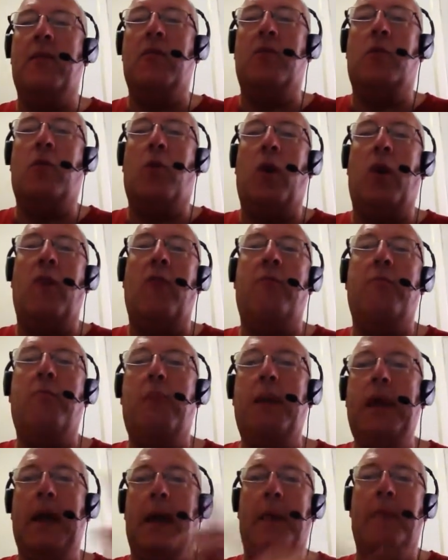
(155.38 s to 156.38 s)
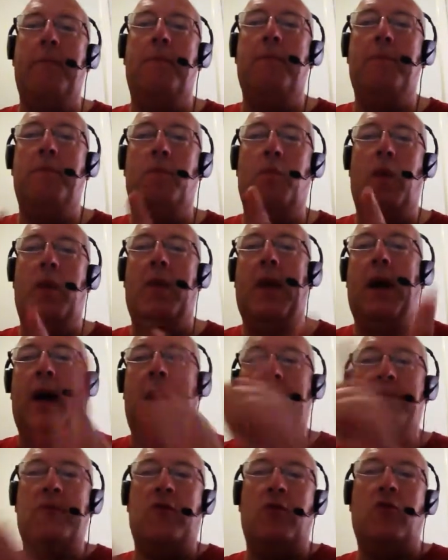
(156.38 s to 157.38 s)
12 PM when the
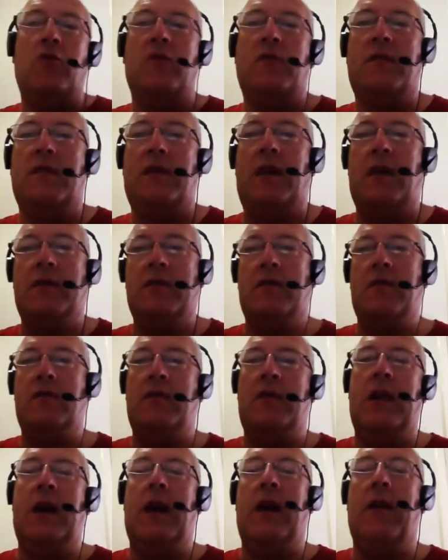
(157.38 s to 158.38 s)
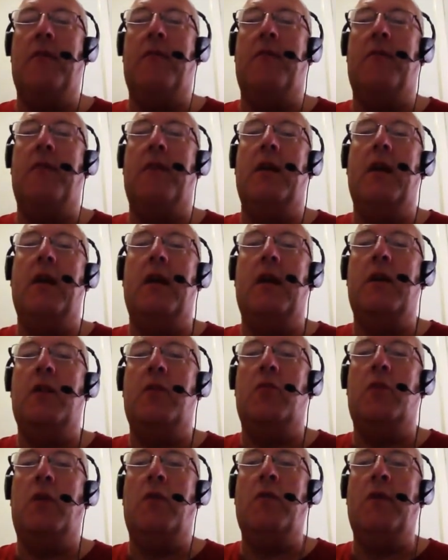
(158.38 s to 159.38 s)
afternoon starts. So you have
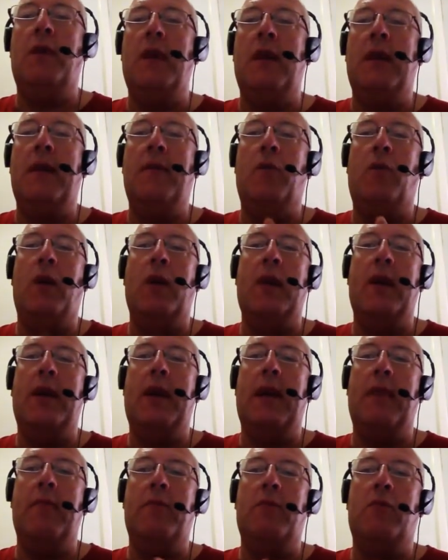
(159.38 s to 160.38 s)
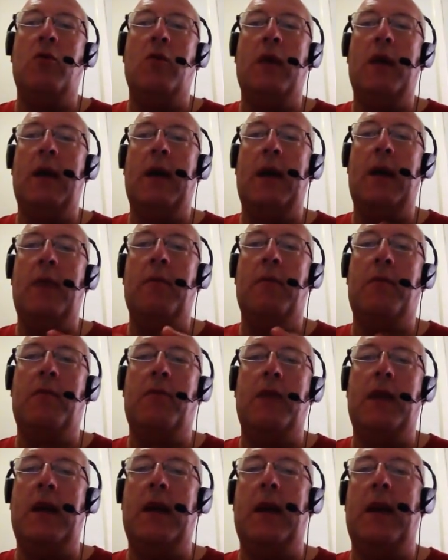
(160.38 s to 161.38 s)
12 AM, 1 AM, 2 AM, 3
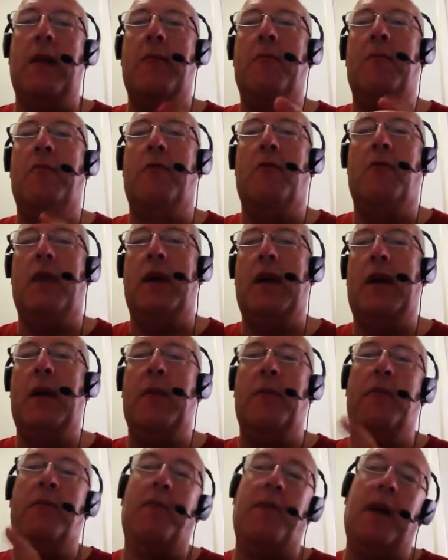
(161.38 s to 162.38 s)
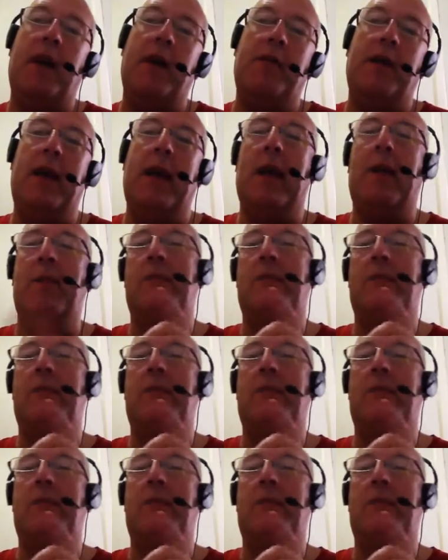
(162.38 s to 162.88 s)
AM, 4 AM, 5 AM,